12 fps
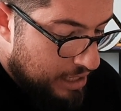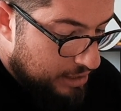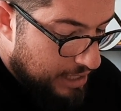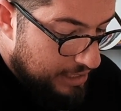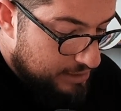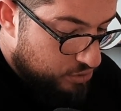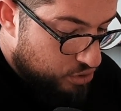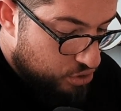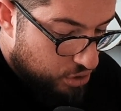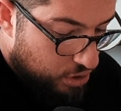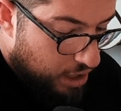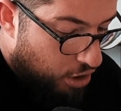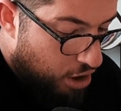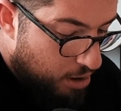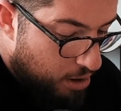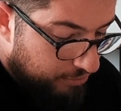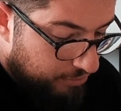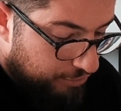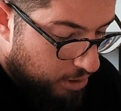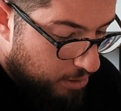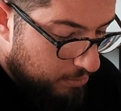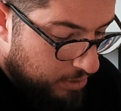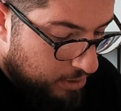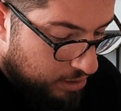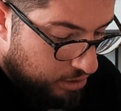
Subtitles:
That's just gonna come from